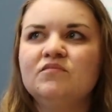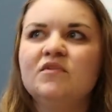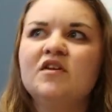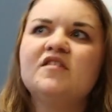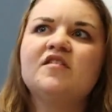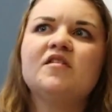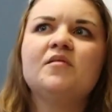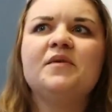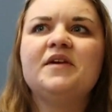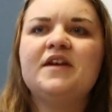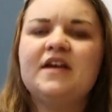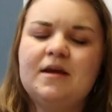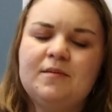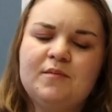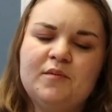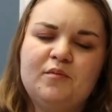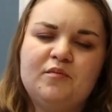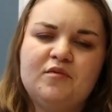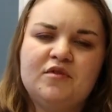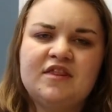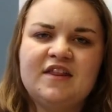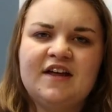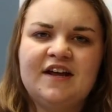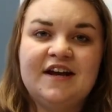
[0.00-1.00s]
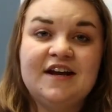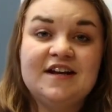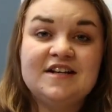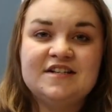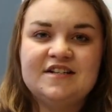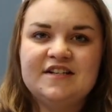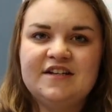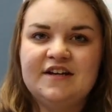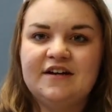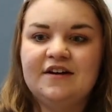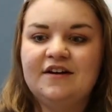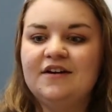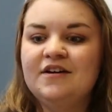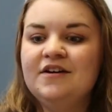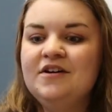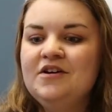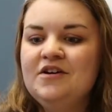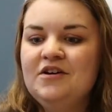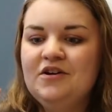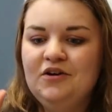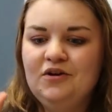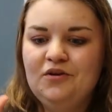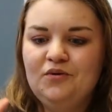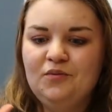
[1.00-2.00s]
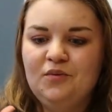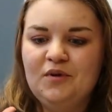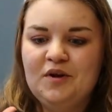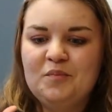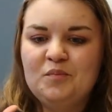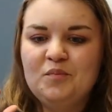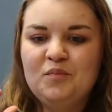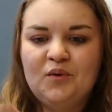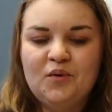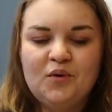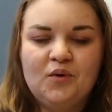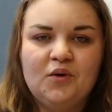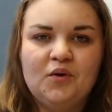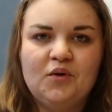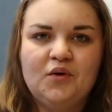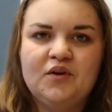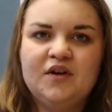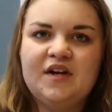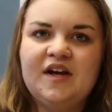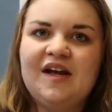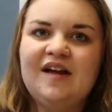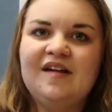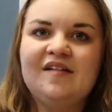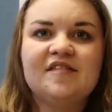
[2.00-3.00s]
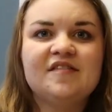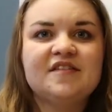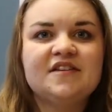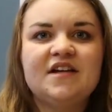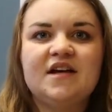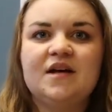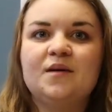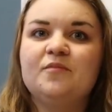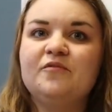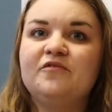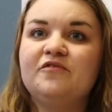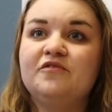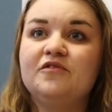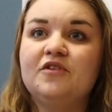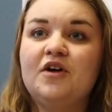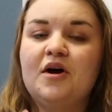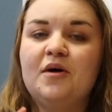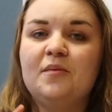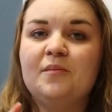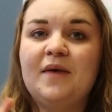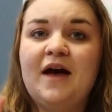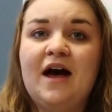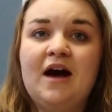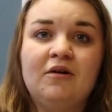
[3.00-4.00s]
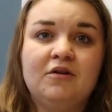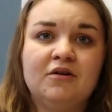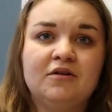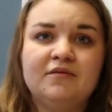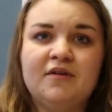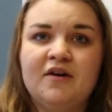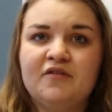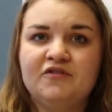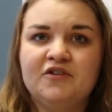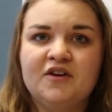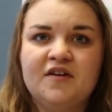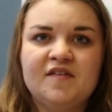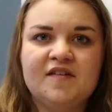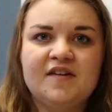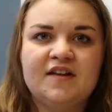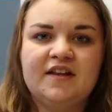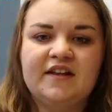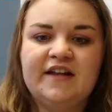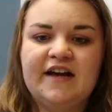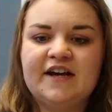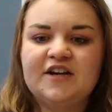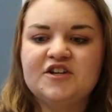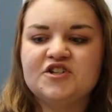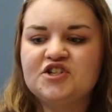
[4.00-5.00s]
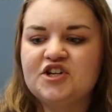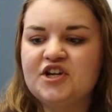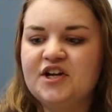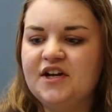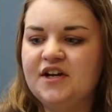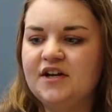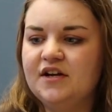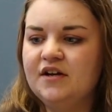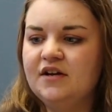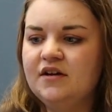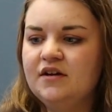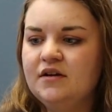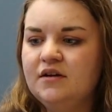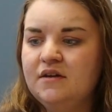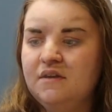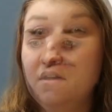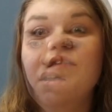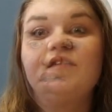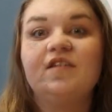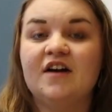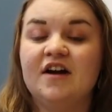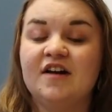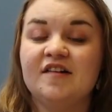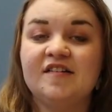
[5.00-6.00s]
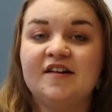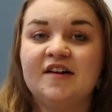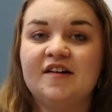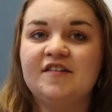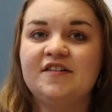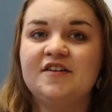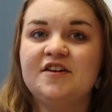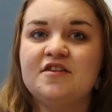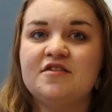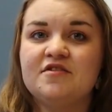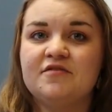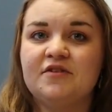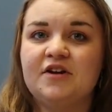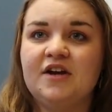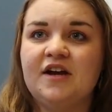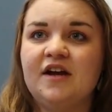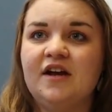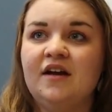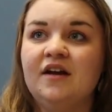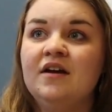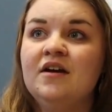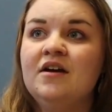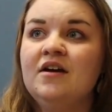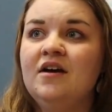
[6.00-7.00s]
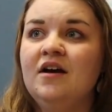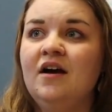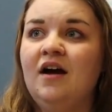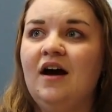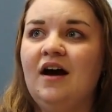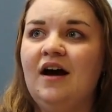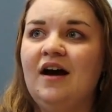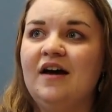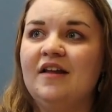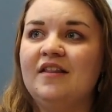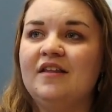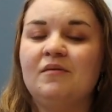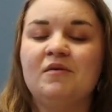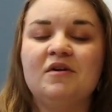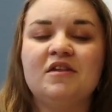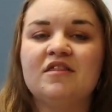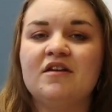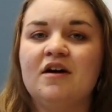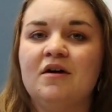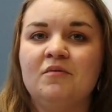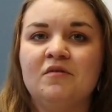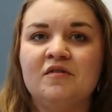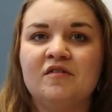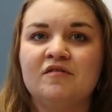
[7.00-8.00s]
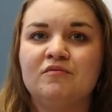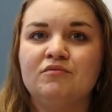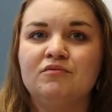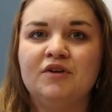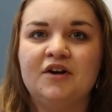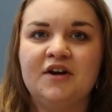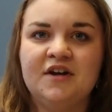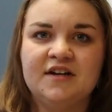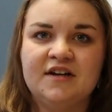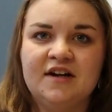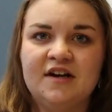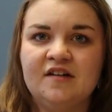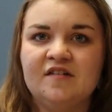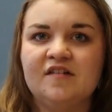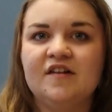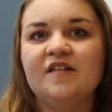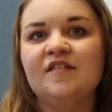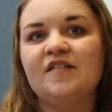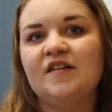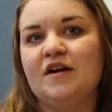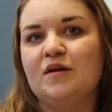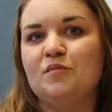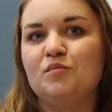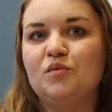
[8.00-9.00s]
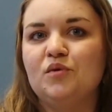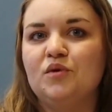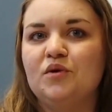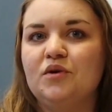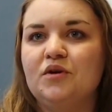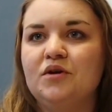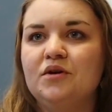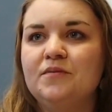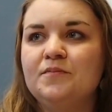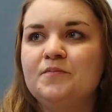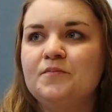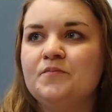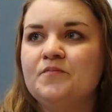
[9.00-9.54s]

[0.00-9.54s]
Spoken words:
So we came up with that idea. We pulled a stamp from our reference collection, Scott 63, that we thought was a really nice example.